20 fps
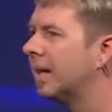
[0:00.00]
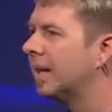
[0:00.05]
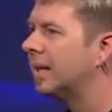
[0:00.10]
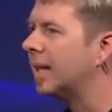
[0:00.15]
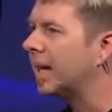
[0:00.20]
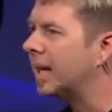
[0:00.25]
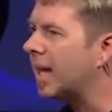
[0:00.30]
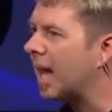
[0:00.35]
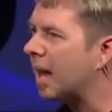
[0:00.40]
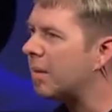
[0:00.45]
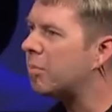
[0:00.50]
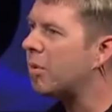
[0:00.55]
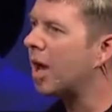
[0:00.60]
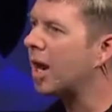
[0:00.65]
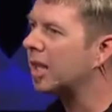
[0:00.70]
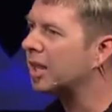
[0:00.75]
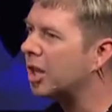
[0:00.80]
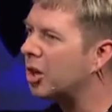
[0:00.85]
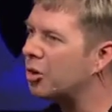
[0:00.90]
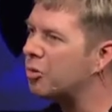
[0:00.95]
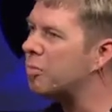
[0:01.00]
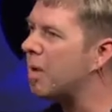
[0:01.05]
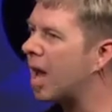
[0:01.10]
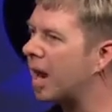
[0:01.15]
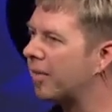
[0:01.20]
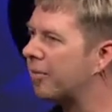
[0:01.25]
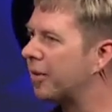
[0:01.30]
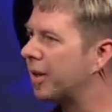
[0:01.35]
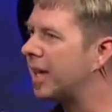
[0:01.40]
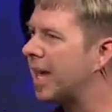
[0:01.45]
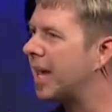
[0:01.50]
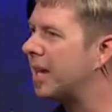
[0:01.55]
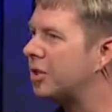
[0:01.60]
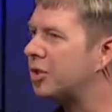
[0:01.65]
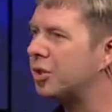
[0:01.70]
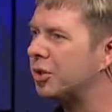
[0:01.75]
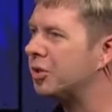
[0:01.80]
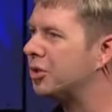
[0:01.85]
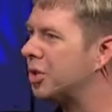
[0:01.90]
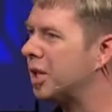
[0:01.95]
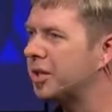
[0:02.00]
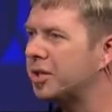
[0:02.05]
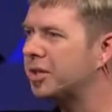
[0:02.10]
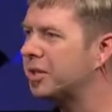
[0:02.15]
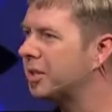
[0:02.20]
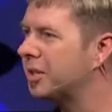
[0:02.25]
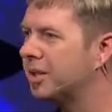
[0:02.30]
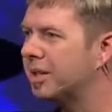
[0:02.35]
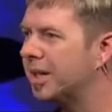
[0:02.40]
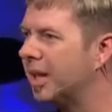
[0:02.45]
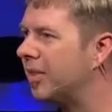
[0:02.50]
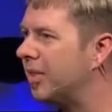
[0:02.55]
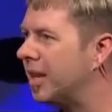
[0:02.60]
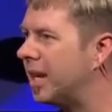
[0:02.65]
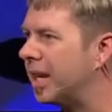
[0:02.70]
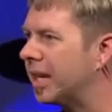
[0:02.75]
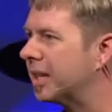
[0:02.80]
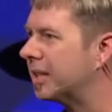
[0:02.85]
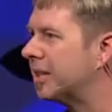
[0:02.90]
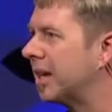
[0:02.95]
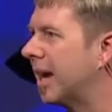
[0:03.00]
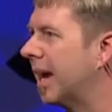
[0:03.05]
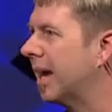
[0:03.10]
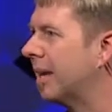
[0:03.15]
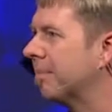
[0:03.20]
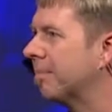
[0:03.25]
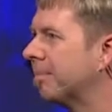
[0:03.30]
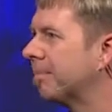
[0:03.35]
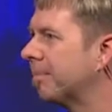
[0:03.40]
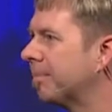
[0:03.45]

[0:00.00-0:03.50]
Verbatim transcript: that God brought a loan modification just in the nick of time.